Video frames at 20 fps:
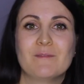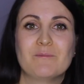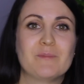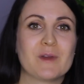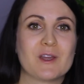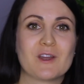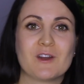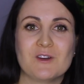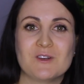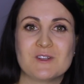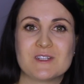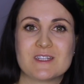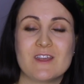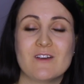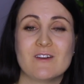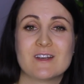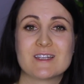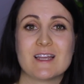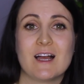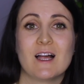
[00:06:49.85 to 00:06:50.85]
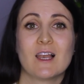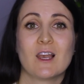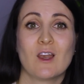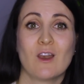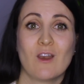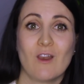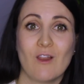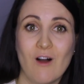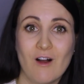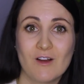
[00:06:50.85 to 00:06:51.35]
because there is a
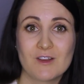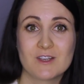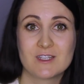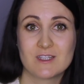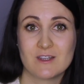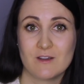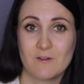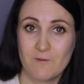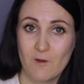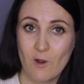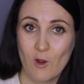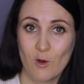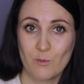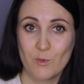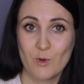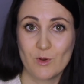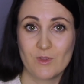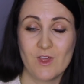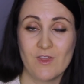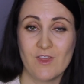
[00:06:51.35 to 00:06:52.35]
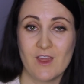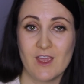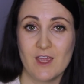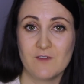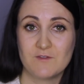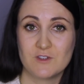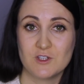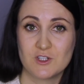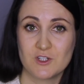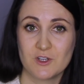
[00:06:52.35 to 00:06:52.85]
lot of homework that they
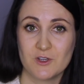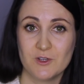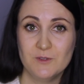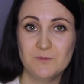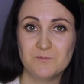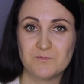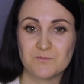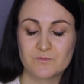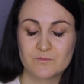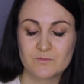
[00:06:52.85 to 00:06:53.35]
have to do.